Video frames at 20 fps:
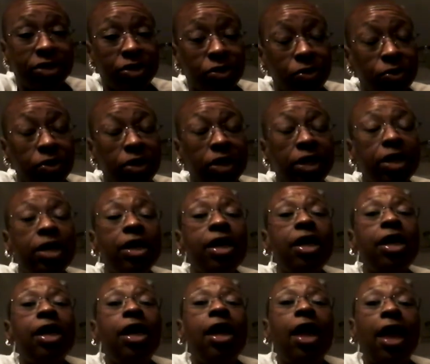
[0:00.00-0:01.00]
store
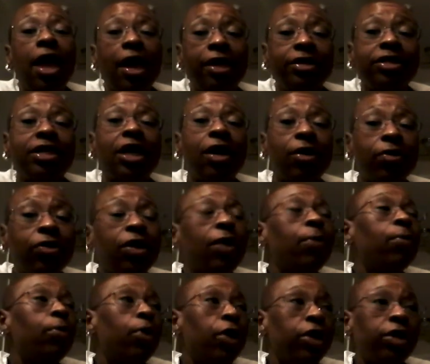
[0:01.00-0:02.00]
and tell
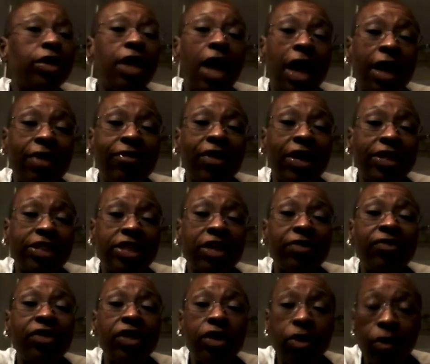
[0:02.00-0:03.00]
them what kind of
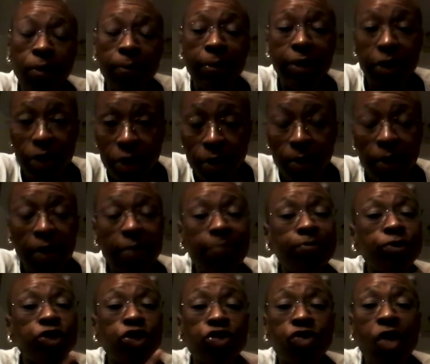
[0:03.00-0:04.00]
activity you'll be doing.
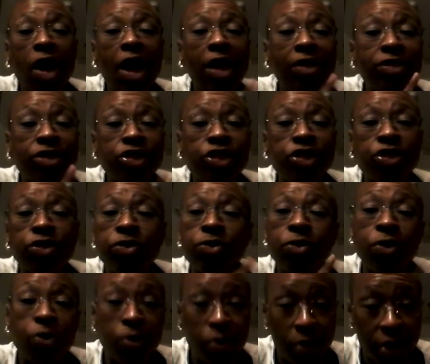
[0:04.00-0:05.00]
Try the
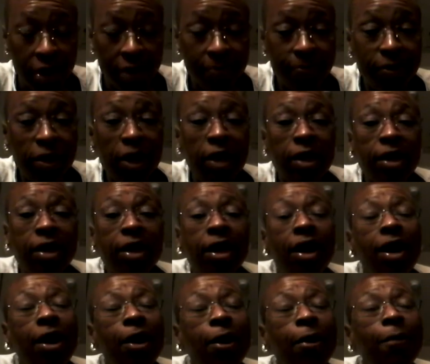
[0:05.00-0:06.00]
shoe on.
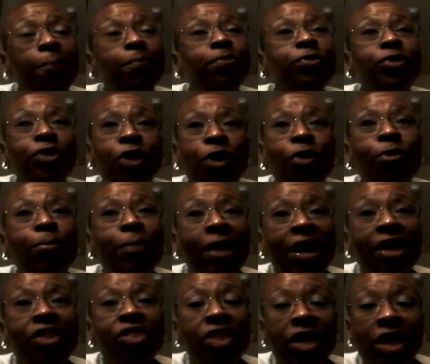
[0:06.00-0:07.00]
Um, don't
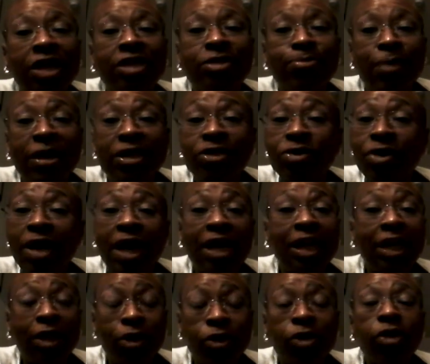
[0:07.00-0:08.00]
buy things based on how
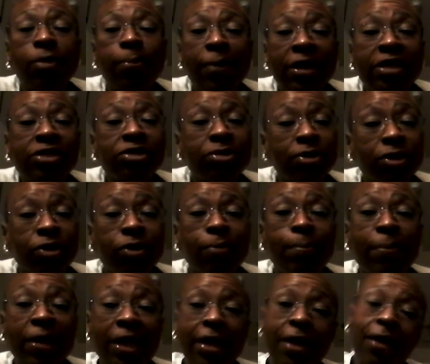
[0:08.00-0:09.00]
they look, based on
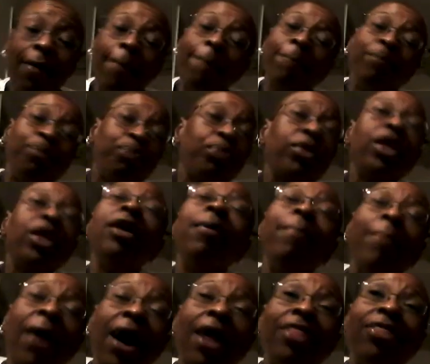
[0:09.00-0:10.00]
ba- um,
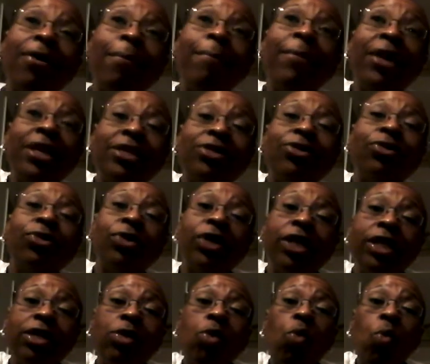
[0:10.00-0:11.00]
buy them based
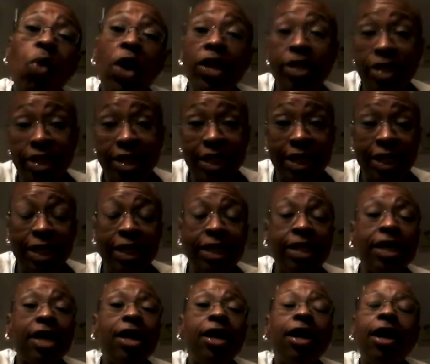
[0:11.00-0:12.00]
on what you
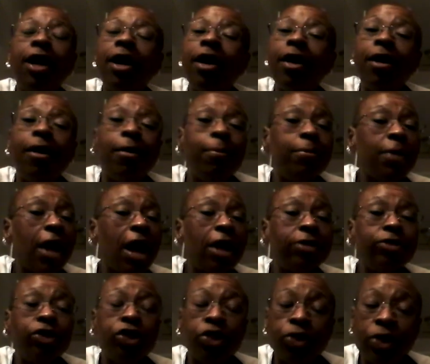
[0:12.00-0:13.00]
need. Um,
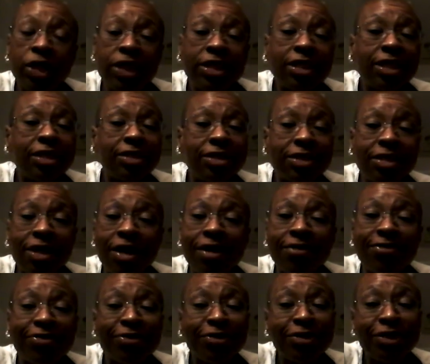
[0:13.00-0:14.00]
our joints and
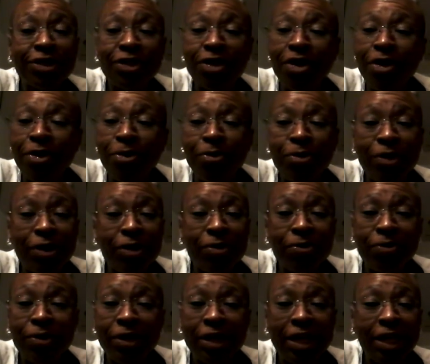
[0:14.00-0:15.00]
stuff, you know, we're,
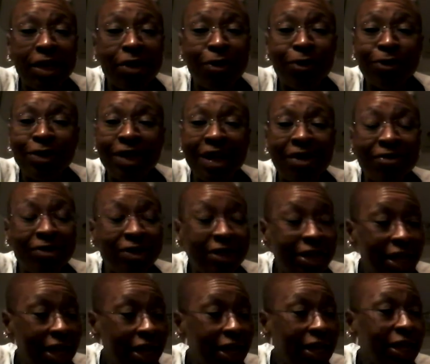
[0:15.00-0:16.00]
we're getting older every
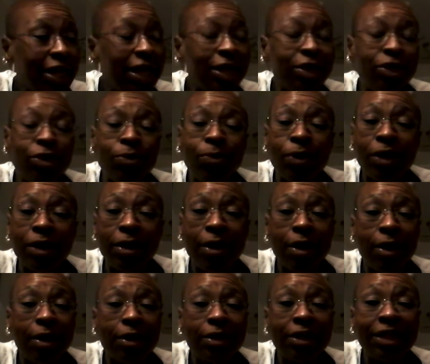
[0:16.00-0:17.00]
day, and you want
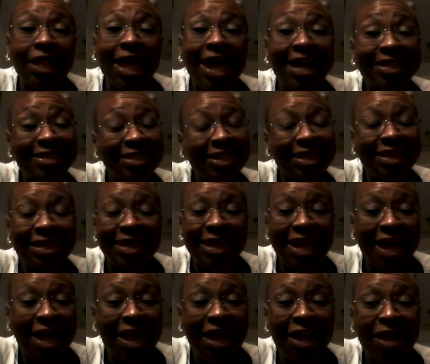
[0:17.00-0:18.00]
to last in the
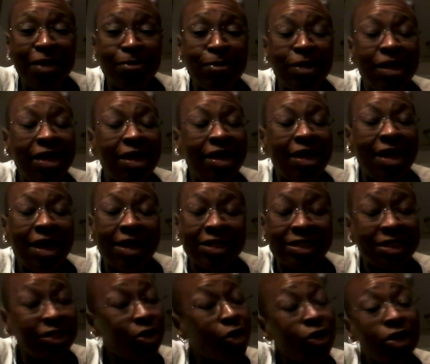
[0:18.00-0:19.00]
game
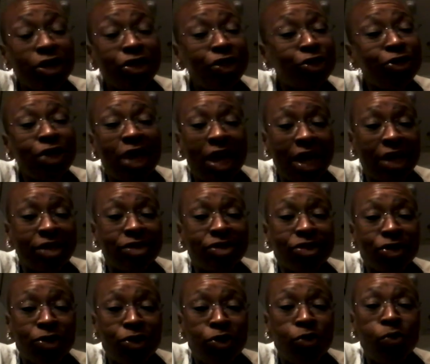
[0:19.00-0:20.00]
as long as you can.
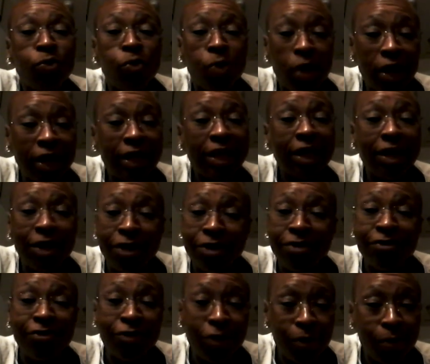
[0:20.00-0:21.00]
So you want to get
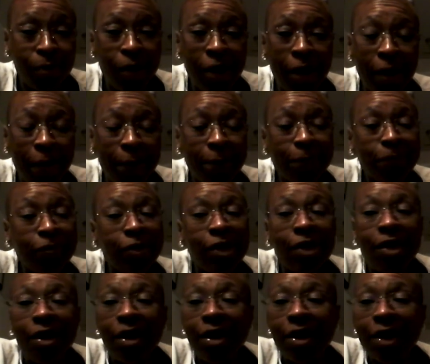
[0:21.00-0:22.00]
good footwear.
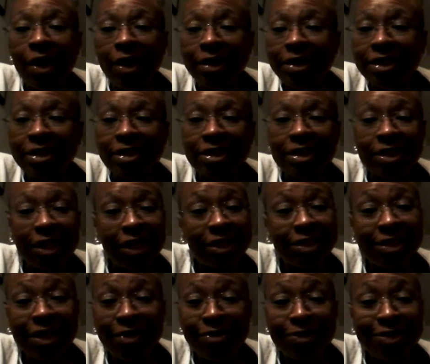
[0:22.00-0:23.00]
All right, this is like
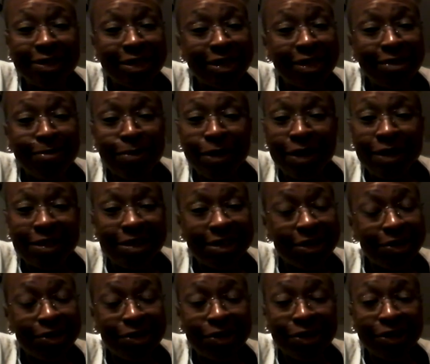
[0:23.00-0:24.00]
17 minutes
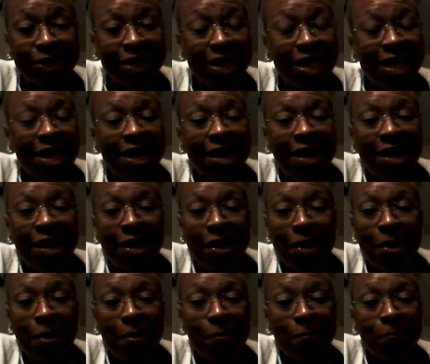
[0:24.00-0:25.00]
long.
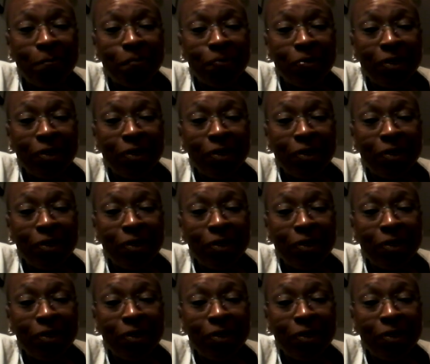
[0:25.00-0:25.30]
Um,